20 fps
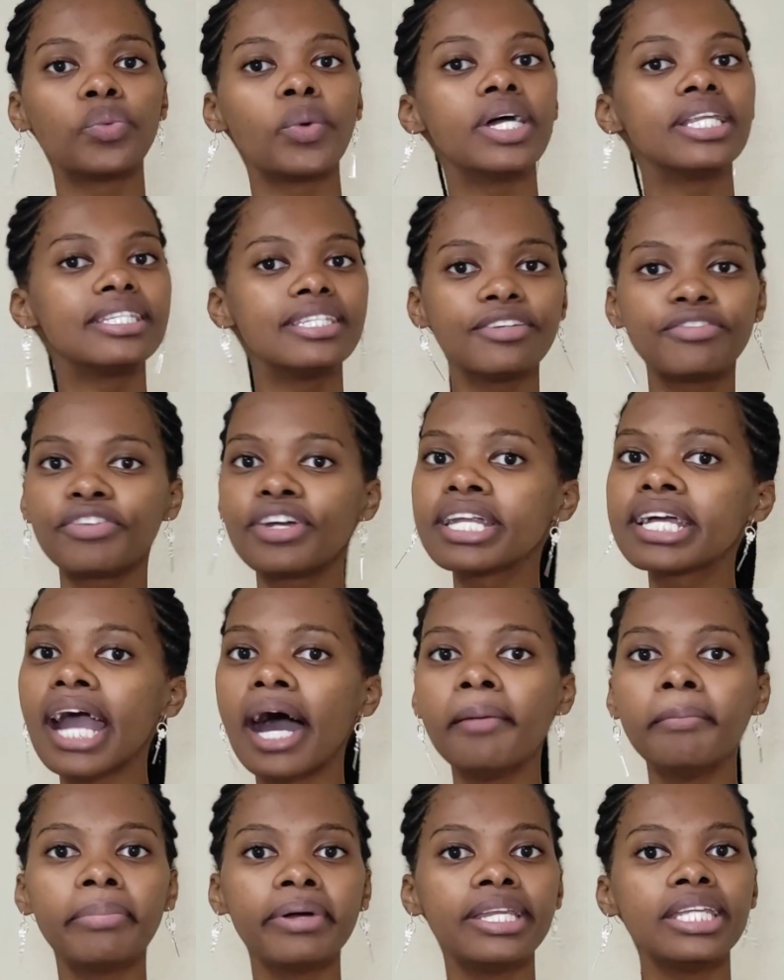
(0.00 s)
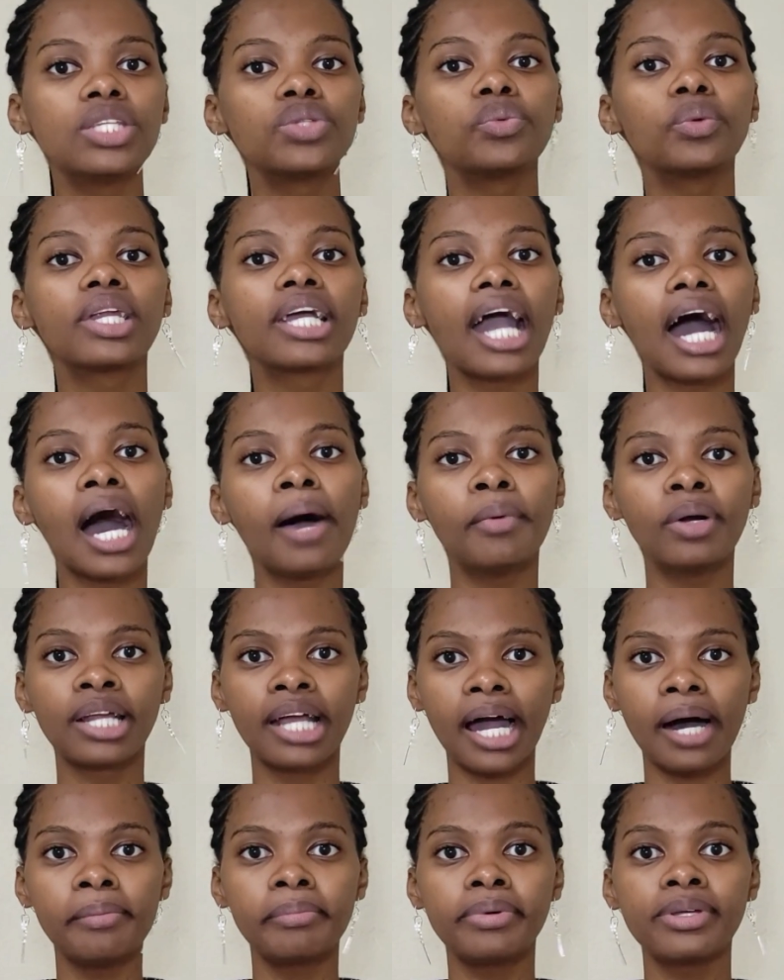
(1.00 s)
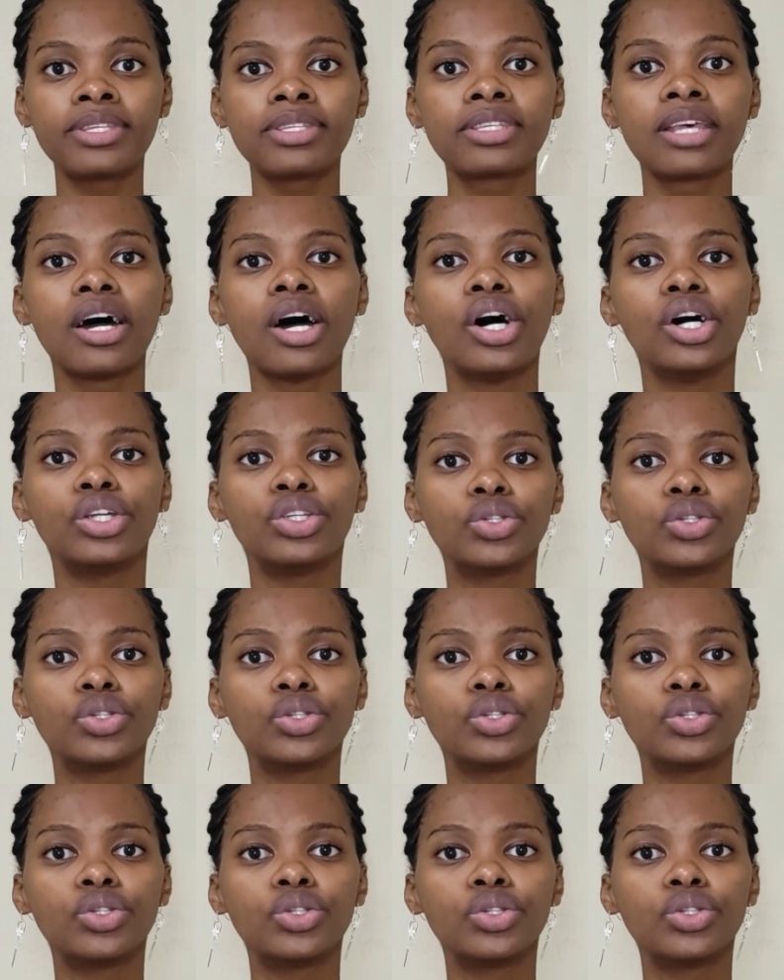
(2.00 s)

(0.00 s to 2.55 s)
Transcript: where different companies would come on campus